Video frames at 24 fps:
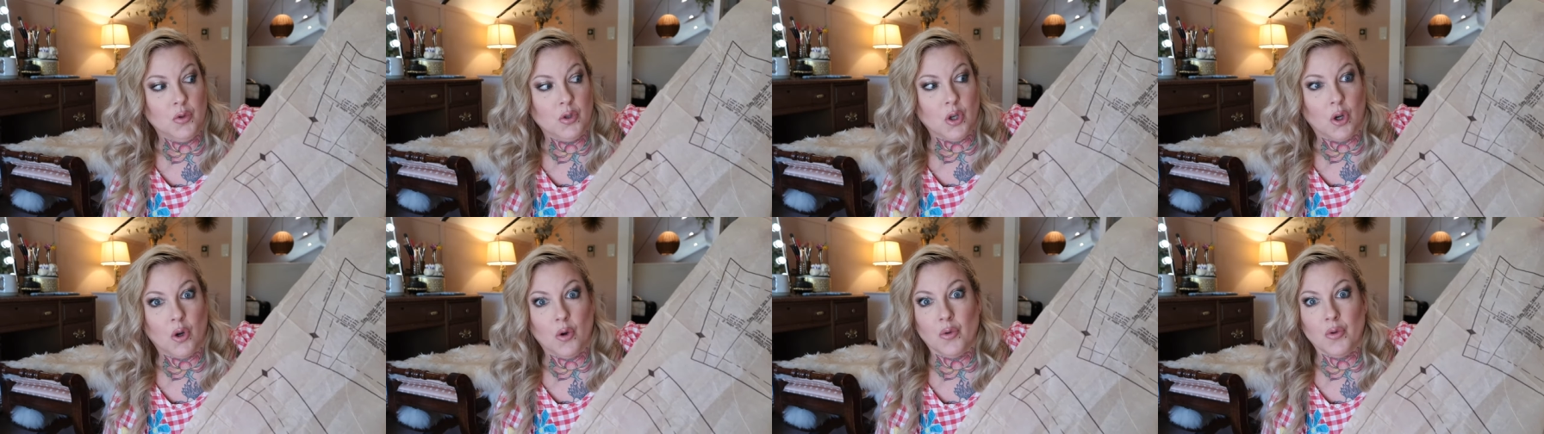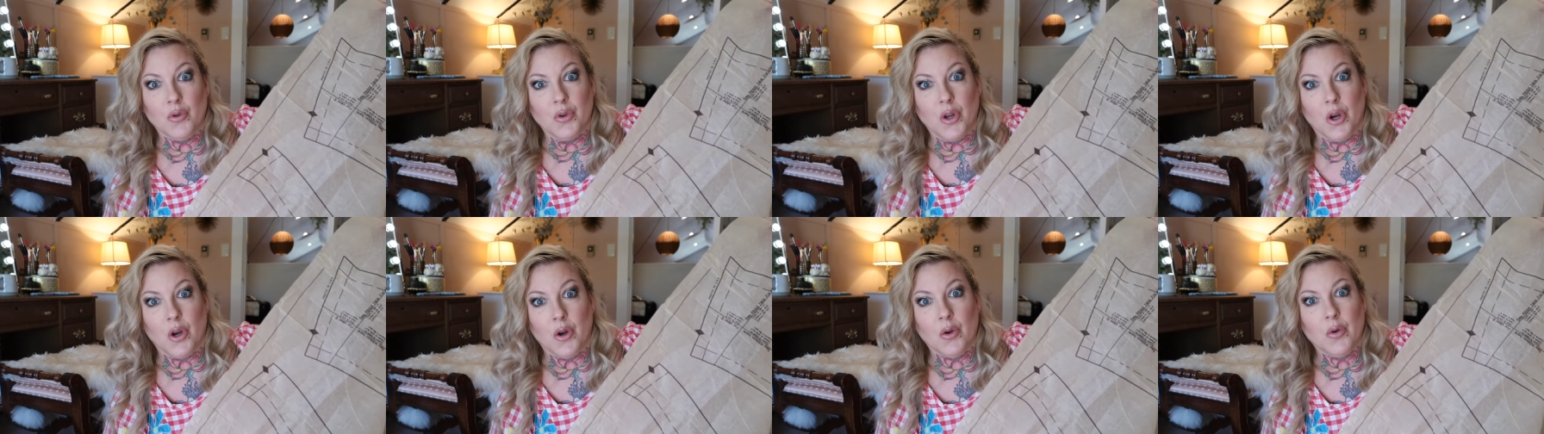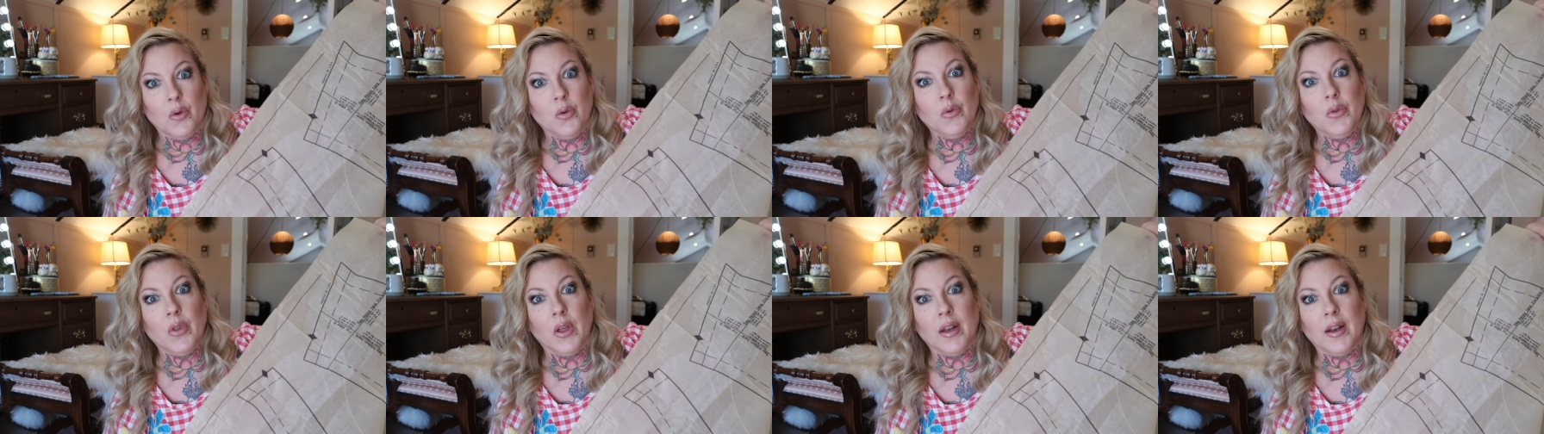don't
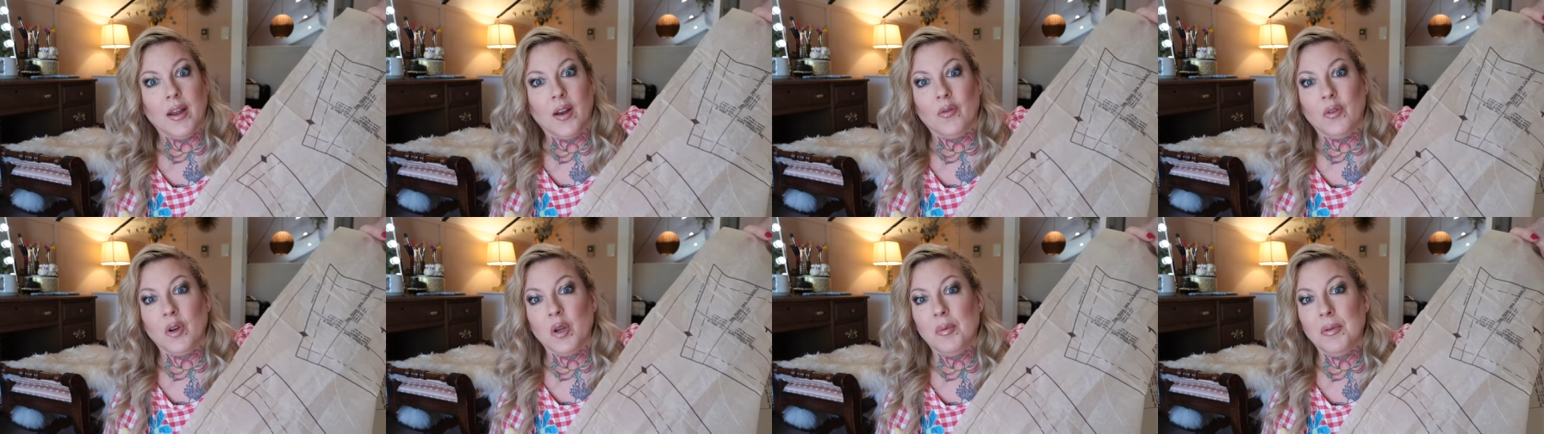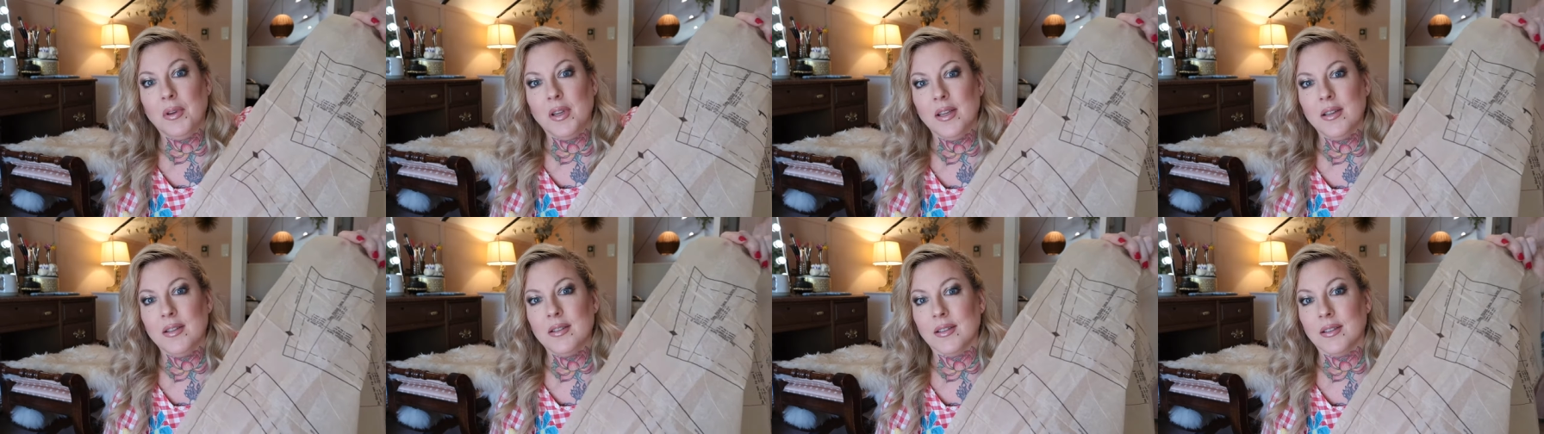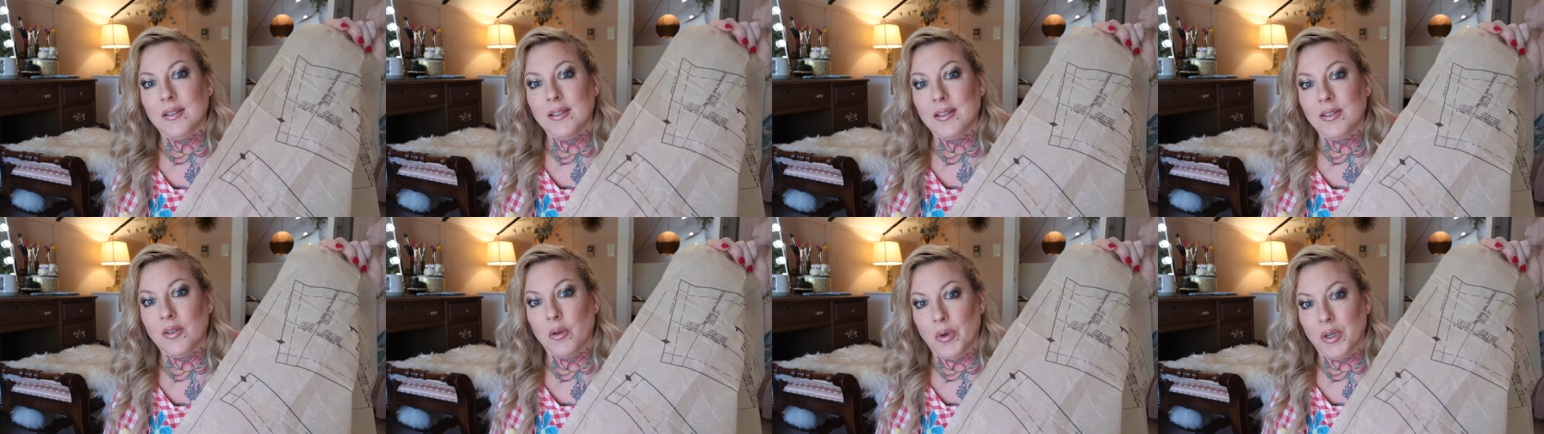know that every piece
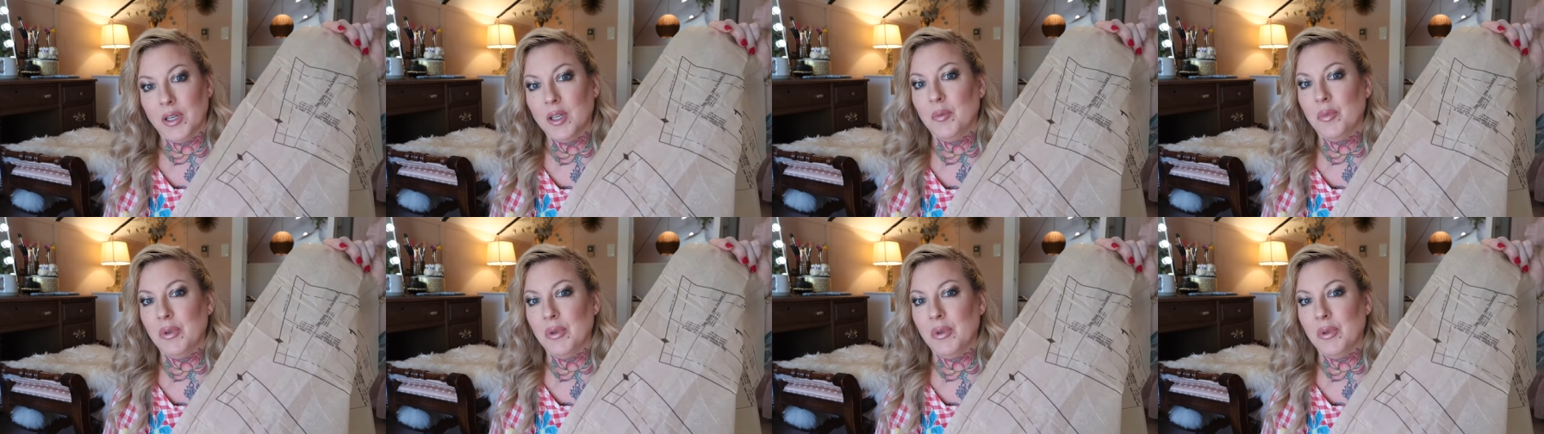is going